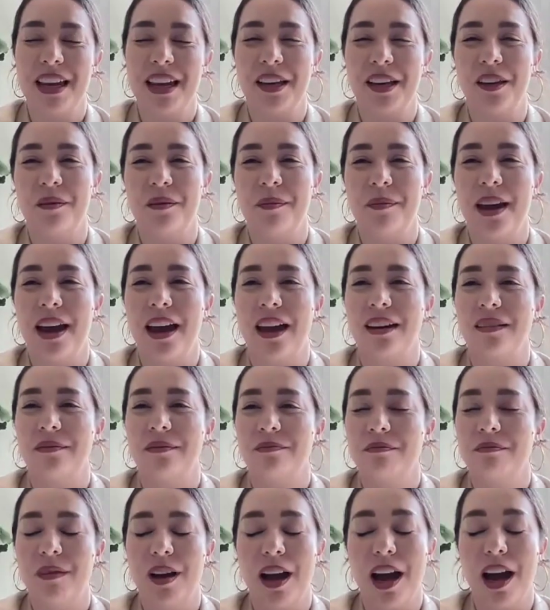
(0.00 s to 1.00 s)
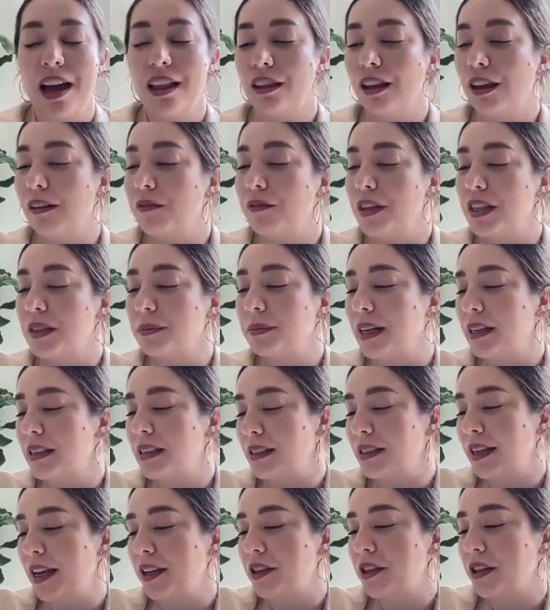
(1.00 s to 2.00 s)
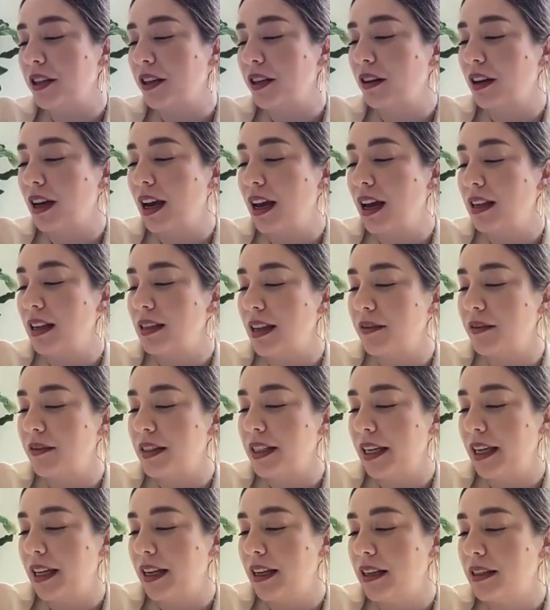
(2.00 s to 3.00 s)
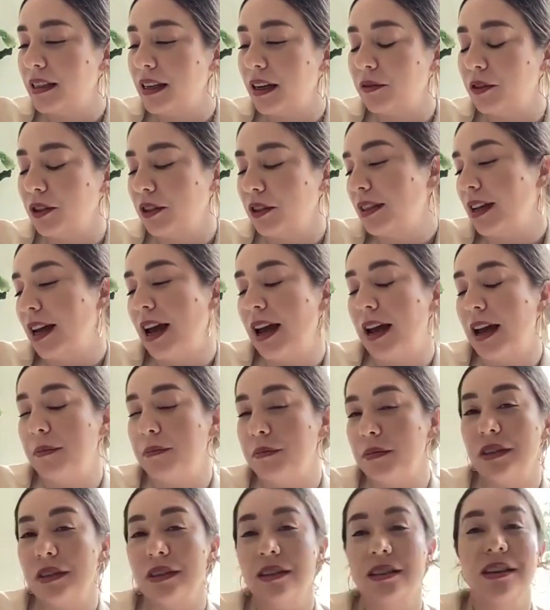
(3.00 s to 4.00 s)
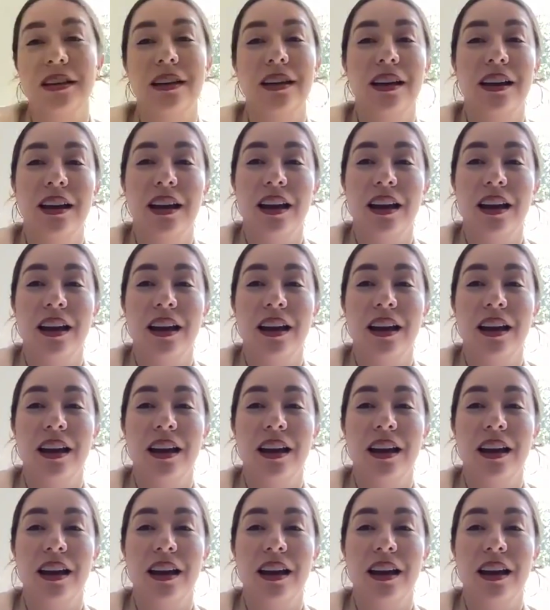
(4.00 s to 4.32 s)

Thank you, Matt. I love this presentation, you guys. I've seen it several times.